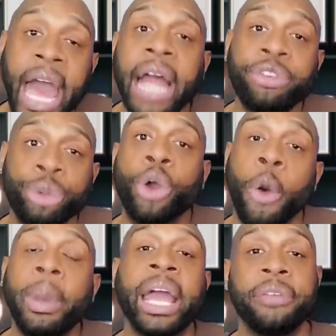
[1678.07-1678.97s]
got to
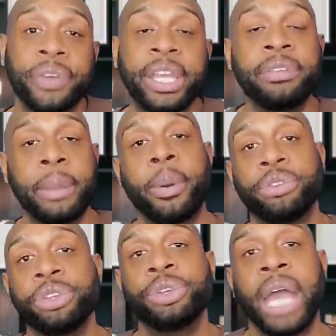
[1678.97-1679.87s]
go back and forgive that
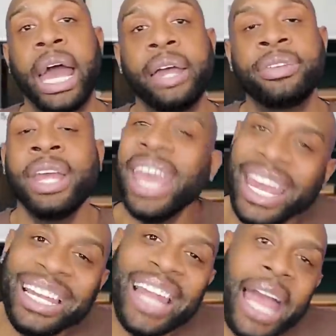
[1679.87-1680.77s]
person, you guys,
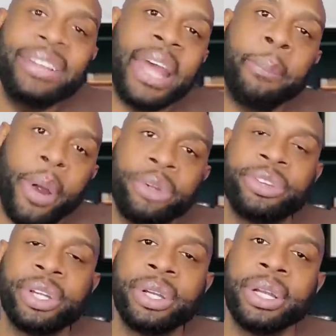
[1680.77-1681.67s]
and like that
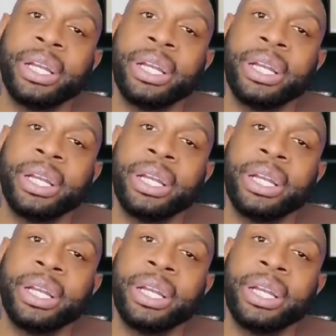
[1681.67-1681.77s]
person,